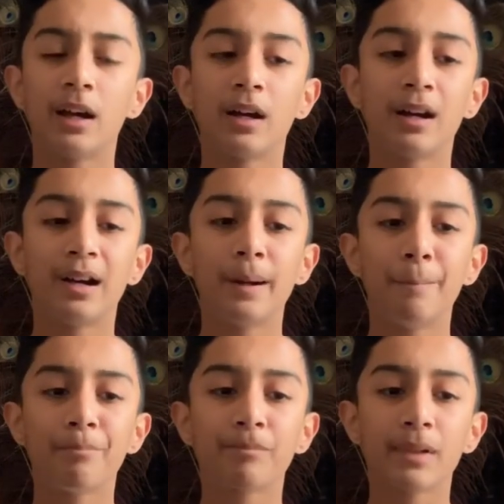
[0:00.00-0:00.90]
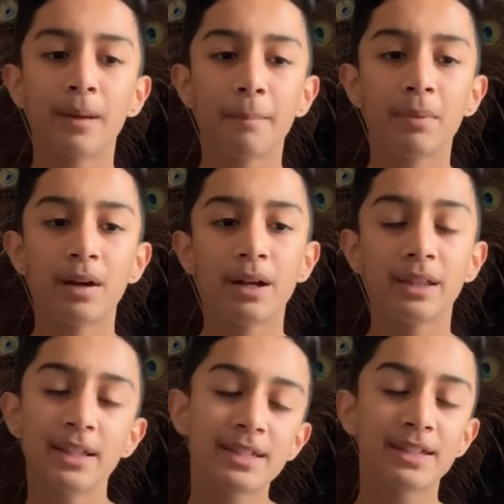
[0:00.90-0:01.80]
But
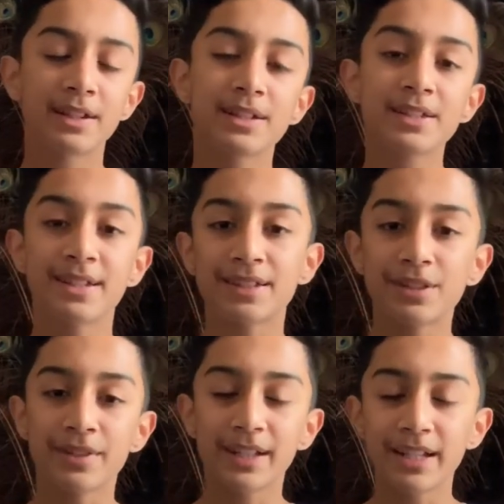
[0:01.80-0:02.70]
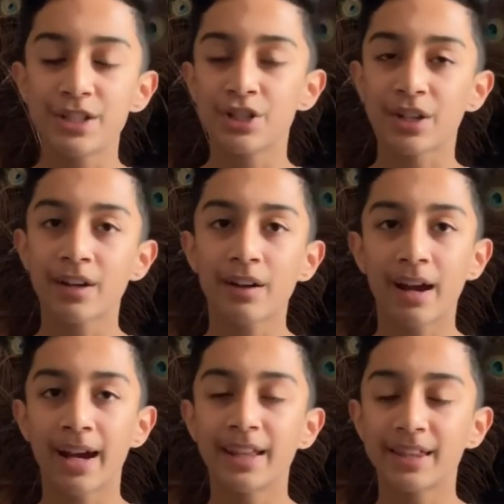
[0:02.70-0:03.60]
this year's history
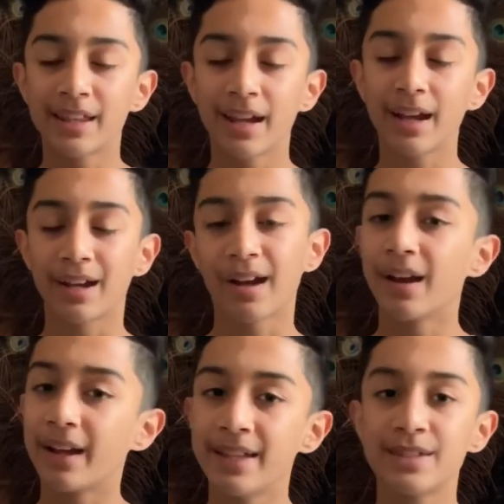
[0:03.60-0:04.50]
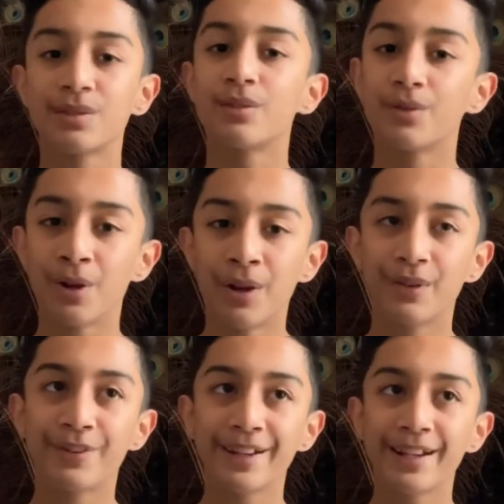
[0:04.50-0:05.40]
teacher, I think, is
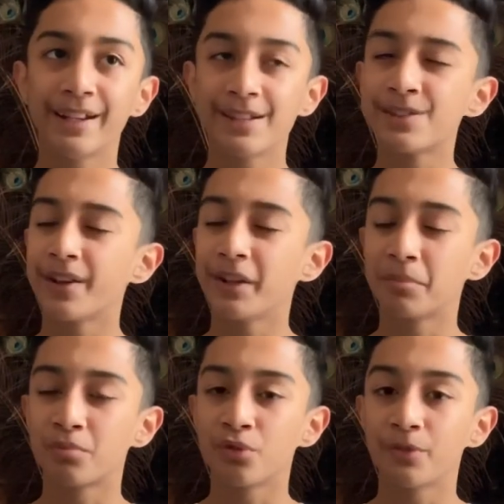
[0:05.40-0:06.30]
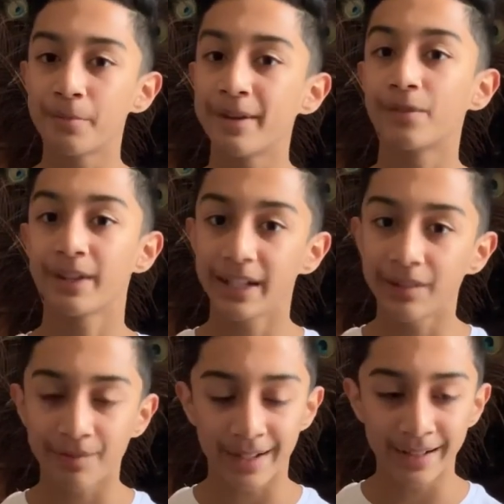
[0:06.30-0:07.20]
going to prove to be
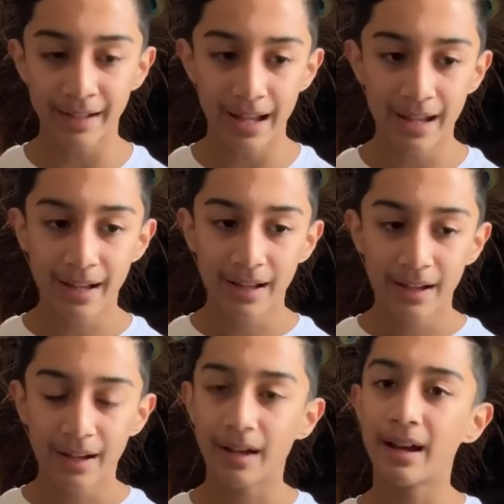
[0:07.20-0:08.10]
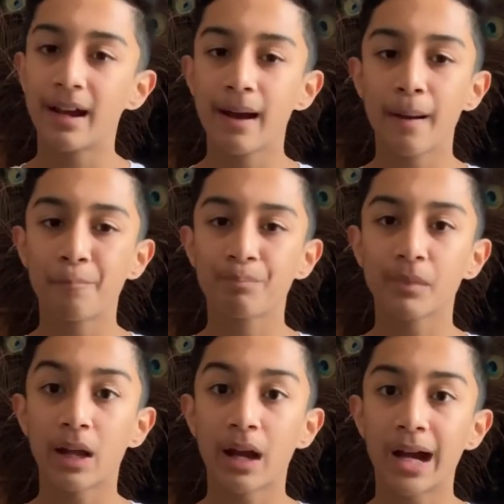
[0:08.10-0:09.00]
really fun.
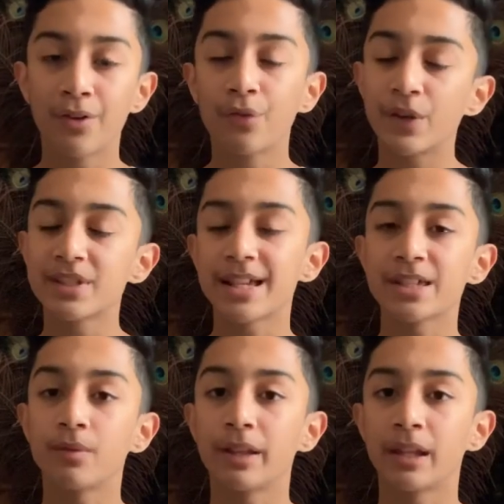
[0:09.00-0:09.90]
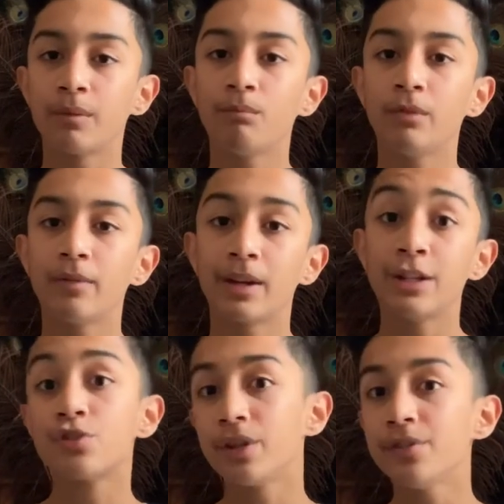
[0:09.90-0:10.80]
Our first lesson with him, we were
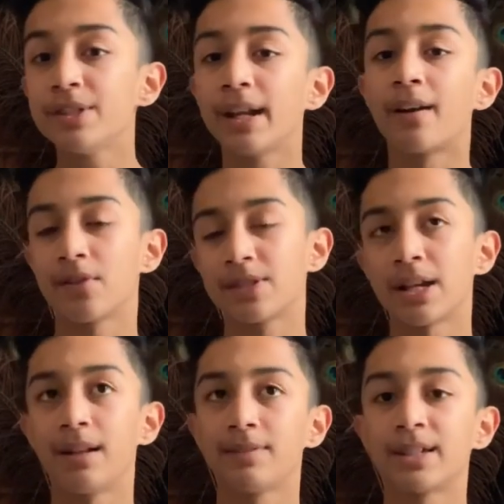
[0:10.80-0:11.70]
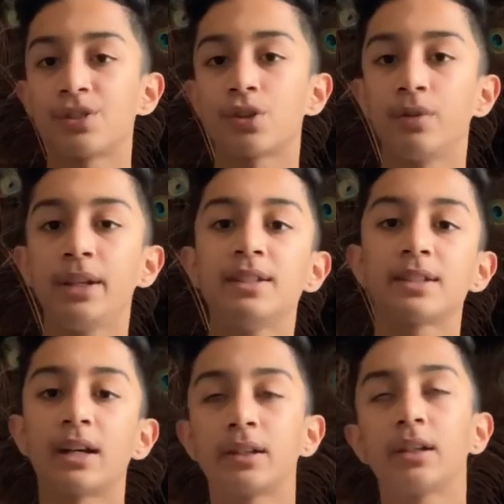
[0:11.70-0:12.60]
introducing ourselves, and so he
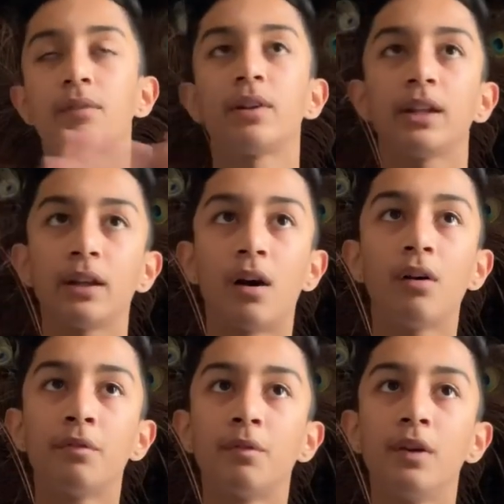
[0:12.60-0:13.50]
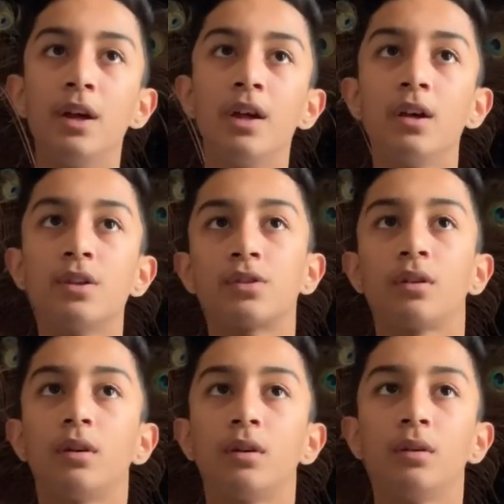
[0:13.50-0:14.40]
started everything off.
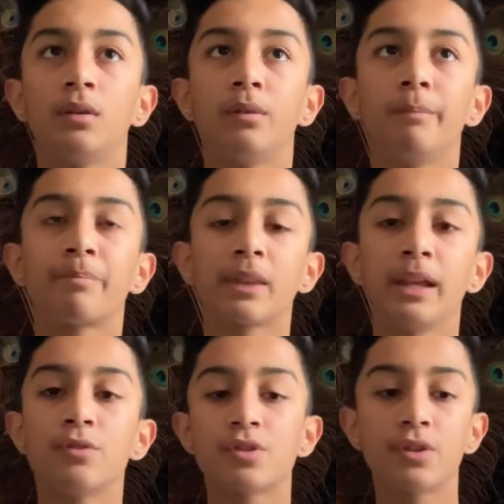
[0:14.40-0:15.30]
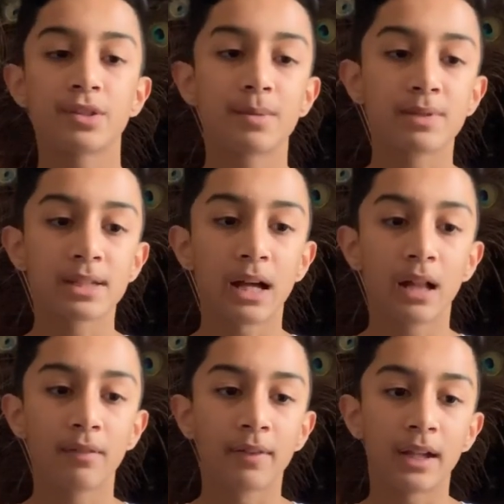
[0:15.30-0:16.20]
So he introduced
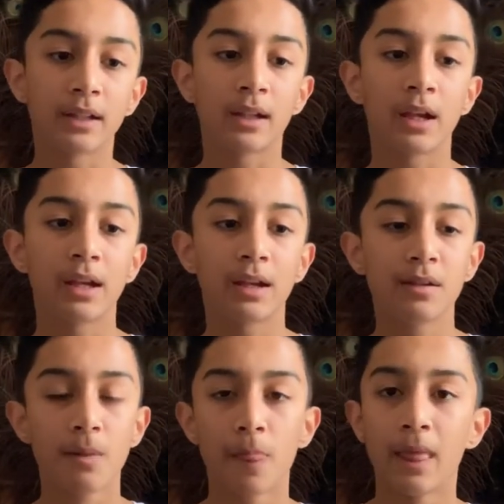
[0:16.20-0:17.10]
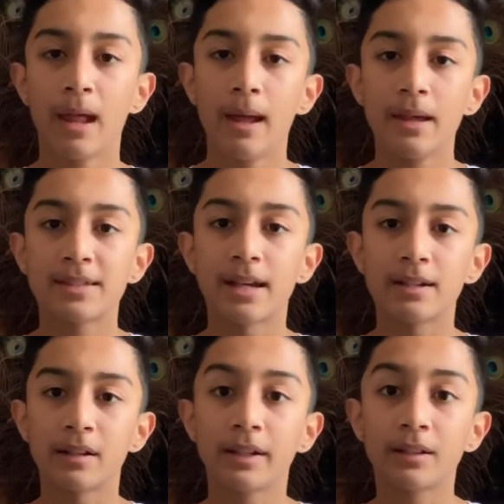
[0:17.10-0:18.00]
himself and he
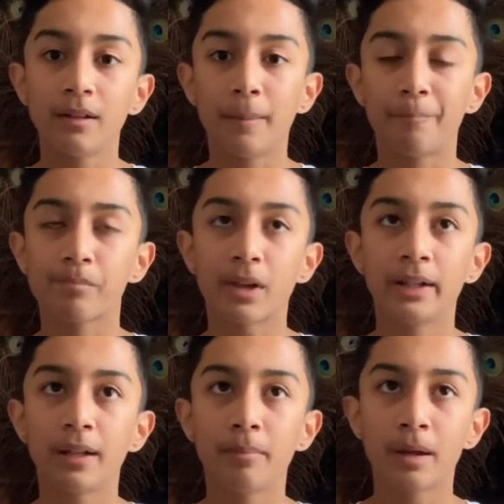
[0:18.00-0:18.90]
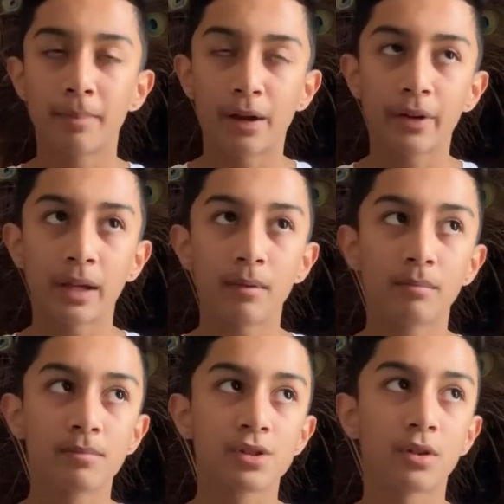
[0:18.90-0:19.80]
said a little bit about
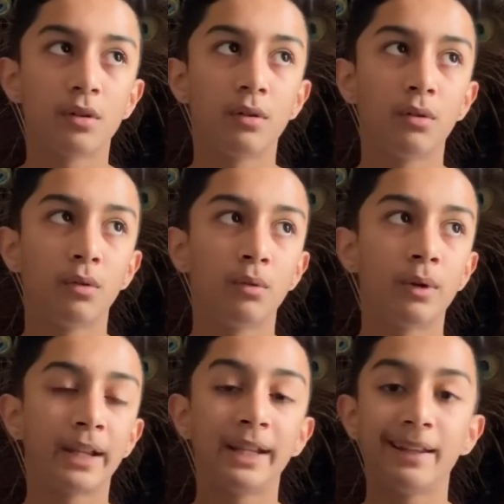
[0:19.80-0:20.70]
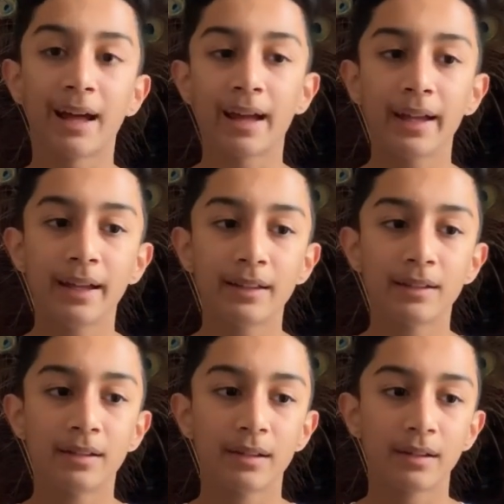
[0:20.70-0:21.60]
him, so what he
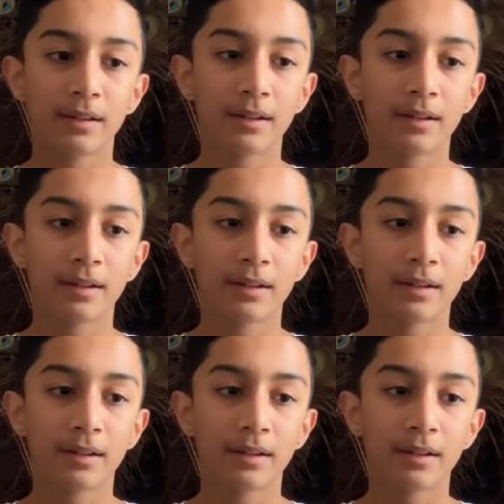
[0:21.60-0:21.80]
liked.